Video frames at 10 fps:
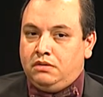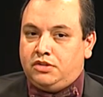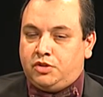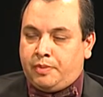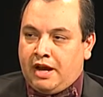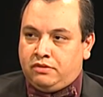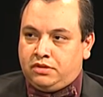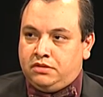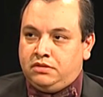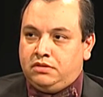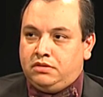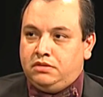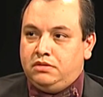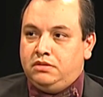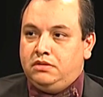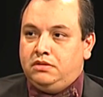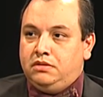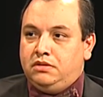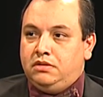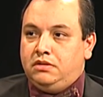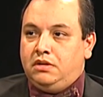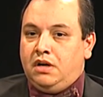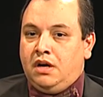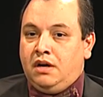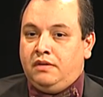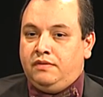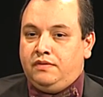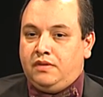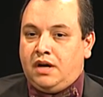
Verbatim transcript: spouses of